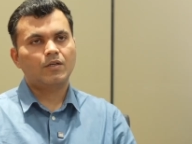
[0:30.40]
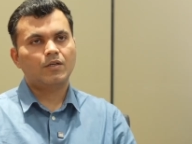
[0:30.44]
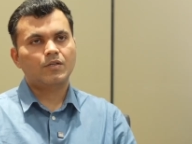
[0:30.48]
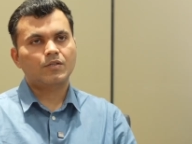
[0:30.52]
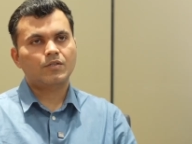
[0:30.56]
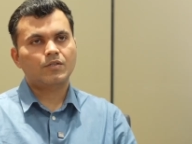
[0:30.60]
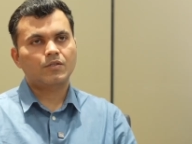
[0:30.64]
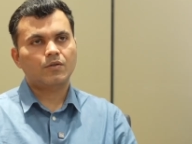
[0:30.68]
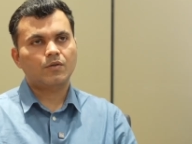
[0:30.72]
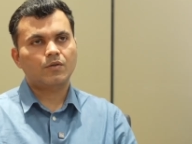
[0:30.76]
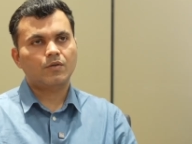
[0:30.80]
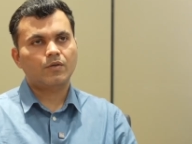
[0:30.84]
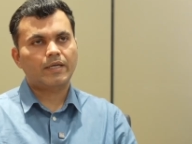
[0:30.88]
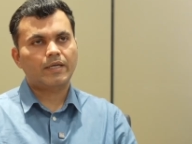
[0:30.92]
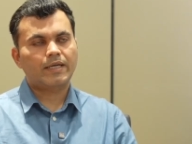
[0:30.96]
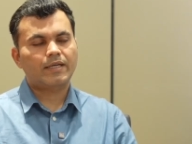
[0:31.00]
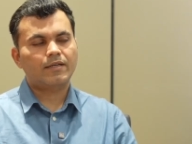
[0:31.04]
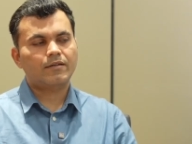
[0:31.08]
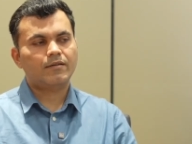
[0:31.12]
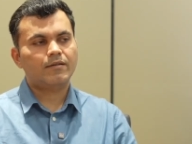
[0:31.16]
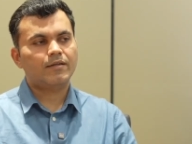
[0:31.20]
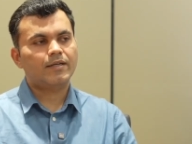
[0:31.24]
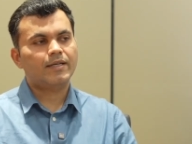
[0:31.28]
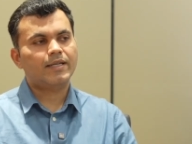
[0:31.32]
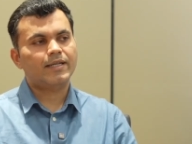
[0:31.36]
So
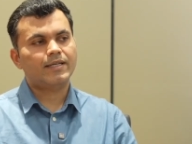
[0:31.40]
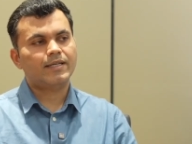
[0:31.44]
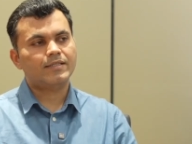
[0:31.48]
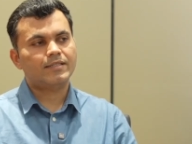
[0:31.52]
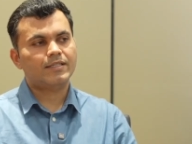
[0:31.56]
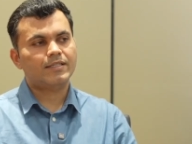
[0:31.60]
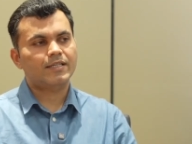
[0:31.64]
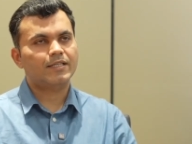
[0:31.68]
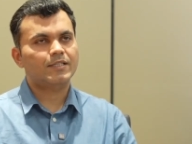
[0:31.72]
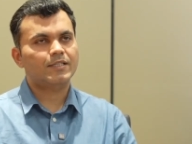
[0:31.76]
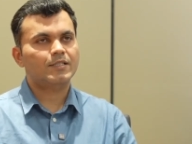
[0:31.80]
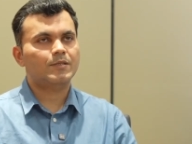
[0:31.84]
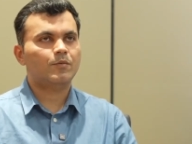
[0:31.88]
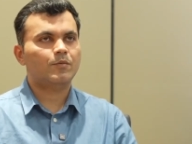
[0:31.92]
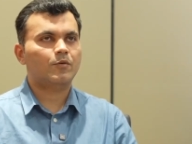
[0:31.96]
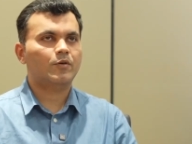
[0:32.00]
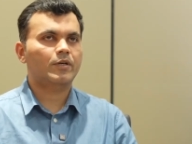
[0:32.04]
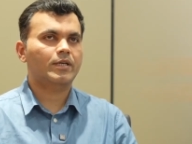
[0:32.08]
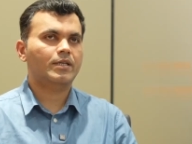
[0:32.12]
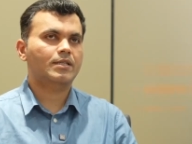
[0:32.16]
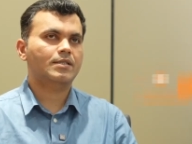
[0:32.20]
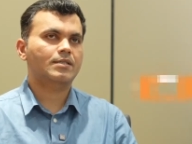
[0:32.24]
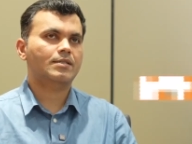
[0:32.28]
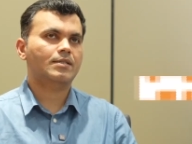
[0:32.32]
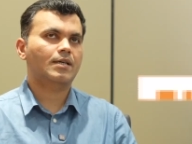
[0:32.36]
internet exchange
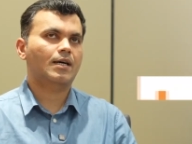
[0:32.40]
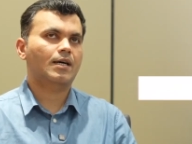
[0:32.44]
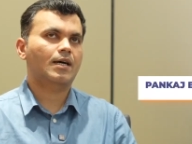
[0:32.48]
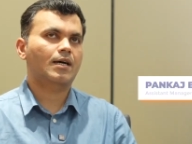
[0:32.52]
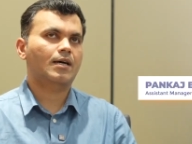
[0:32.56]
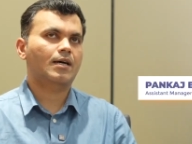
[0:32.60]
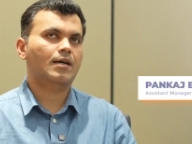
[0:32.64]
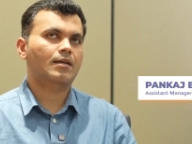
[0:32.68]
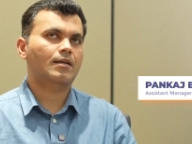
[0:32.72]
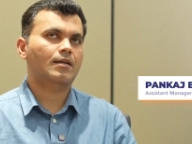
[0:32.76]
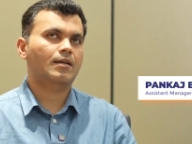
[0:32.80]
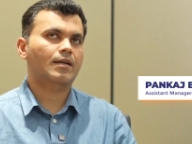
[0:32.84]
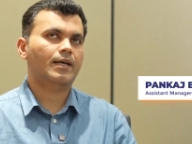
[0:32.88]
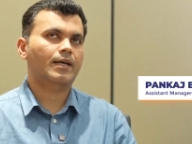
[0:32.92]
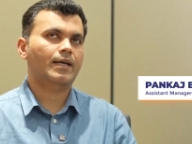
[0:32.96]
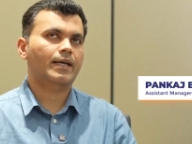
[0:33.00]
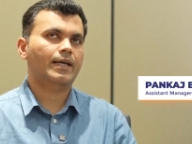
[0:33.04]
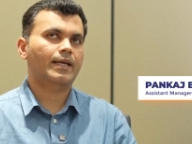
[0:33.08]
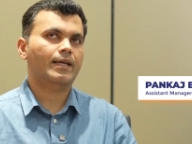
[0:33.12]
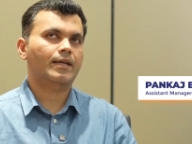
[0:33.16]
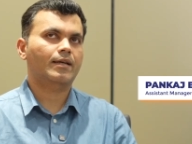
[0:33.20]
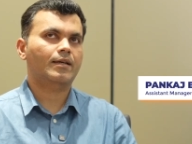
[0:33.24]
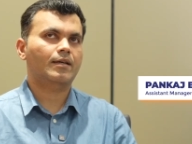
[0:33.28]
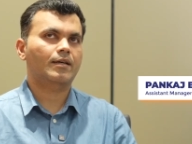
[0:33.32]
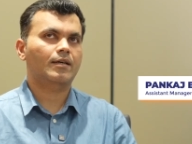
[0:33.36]
points are
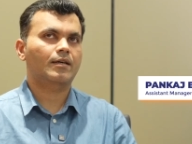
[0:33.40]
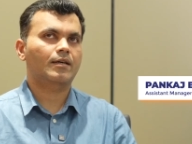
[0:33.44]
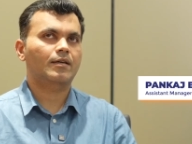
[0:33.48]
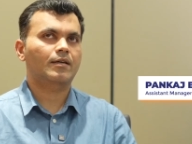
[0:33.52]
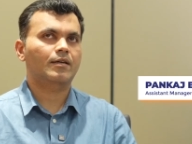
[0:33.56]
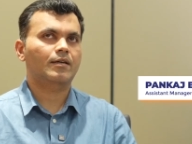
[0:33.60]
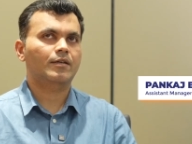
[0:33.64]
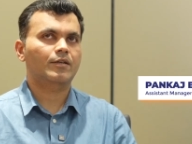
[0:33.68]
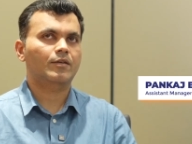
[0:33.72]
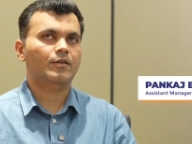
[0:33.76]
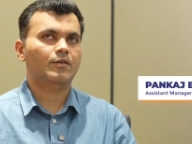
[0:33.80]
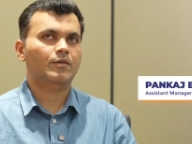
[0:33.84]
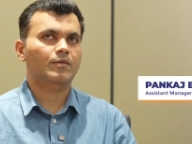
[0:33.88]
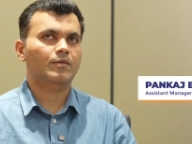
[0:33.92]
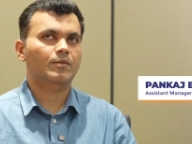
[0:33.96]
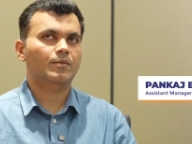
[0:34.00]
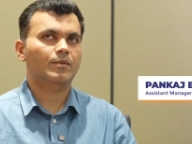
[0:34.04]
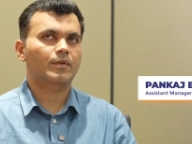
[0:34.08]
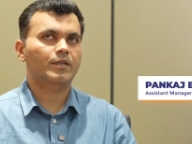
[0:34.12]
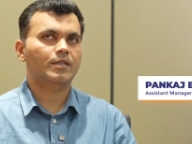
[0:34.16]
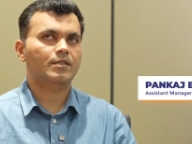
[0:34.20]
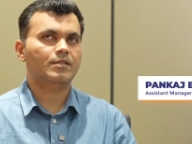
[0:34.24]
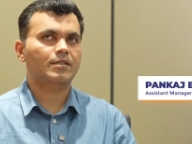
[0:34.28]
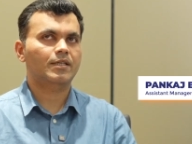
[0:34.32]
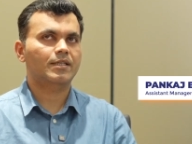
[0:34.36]
like uh, you know
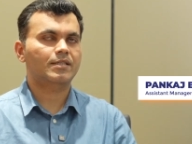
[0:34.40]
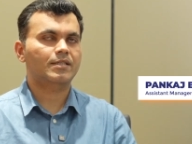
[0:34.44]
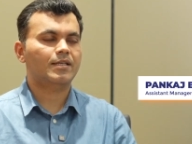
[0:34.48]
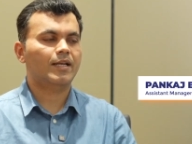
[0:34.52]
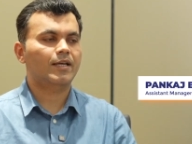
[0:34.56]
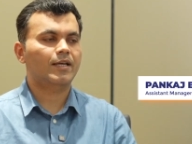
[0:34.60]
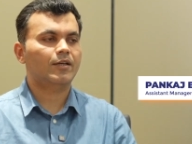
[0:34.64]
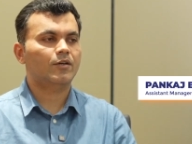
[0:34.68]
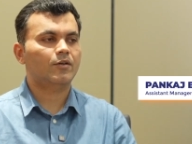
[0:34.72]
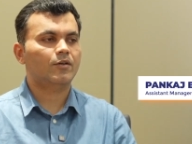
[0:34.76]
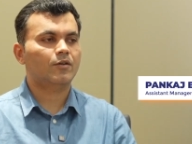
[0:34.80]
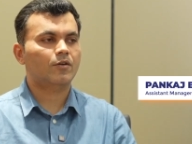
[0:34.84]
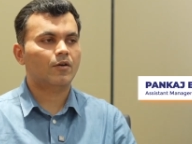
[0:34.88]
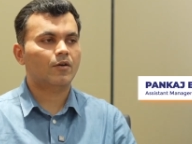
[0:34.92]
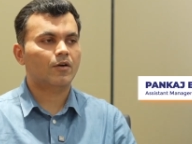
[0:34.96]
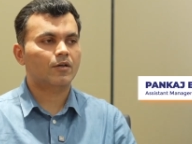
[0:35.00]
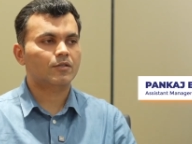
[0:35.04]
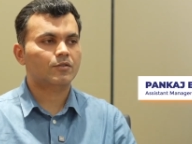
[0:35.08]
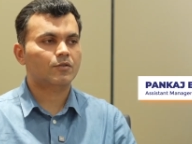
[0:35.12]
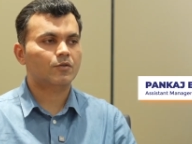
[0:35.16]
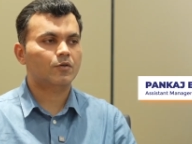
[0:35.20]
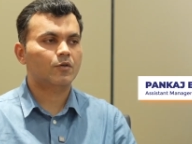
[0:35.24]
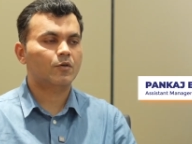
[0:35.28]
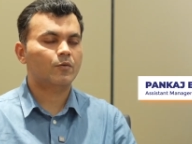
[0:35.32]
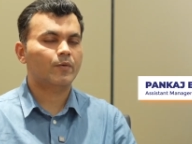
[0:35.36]
it's it's like a
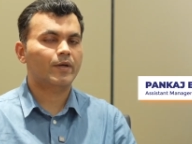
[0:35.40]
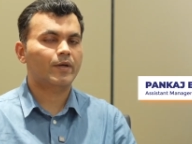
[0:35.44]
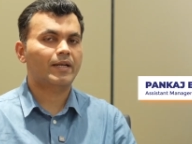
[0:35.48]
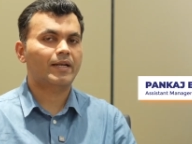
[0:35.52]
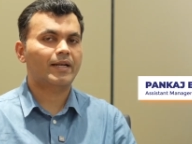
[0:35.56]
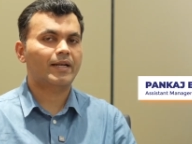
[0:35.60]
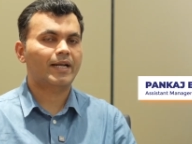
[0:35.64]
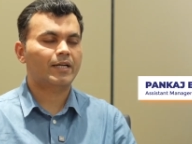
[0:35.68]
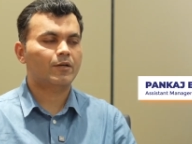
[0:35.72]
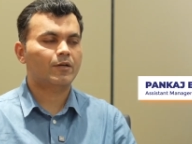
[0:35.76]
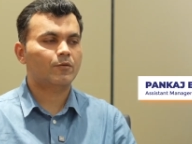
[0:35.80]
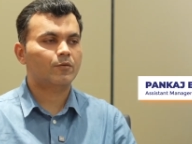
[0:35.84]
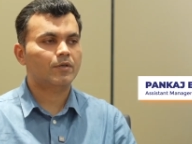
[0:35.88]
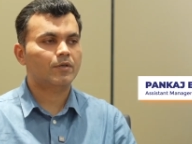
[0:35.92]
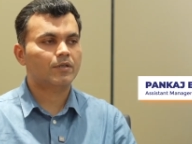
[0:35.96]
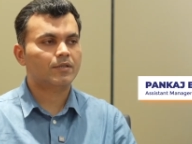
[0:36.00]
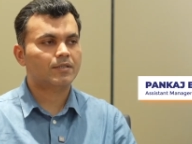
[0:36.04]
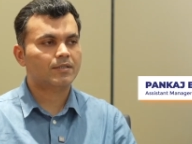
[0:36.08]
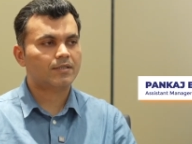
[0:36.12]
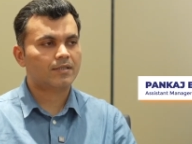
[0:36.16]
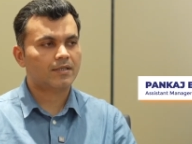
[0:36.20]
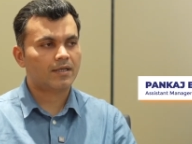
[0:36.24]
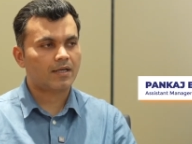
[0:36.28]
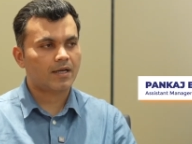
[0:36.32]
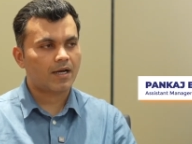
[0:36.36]
crossroad where
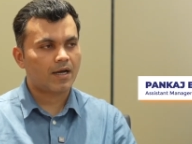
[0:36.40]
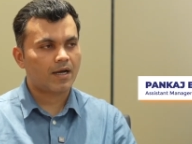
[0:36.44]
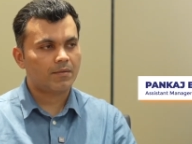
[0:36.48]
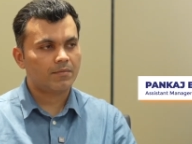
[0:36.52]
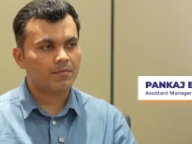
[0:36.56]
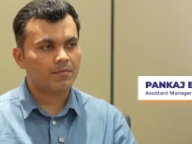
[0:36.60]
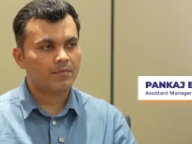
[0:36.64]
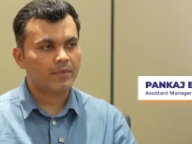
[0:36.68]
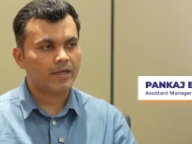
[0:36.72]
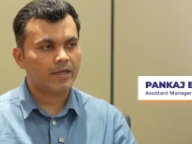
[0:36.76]
networks come